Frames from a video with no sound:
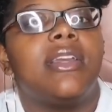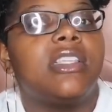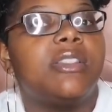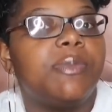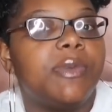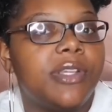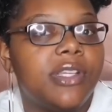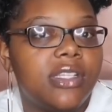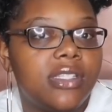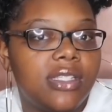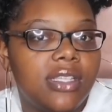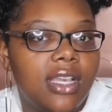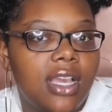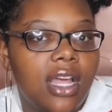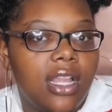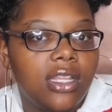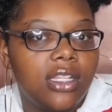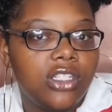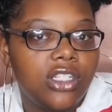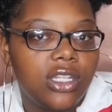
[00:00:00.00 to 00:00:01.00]
experience at
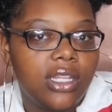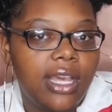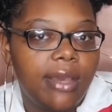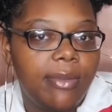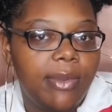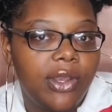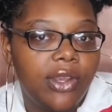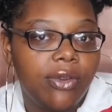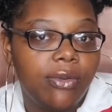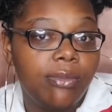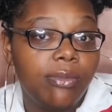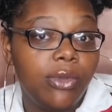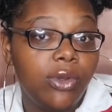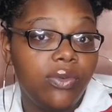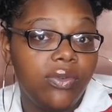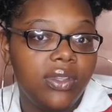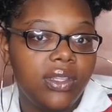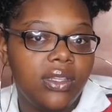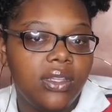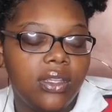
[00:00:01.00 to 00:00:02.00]
college a lot better
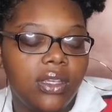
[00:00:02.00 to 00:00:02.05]
moving.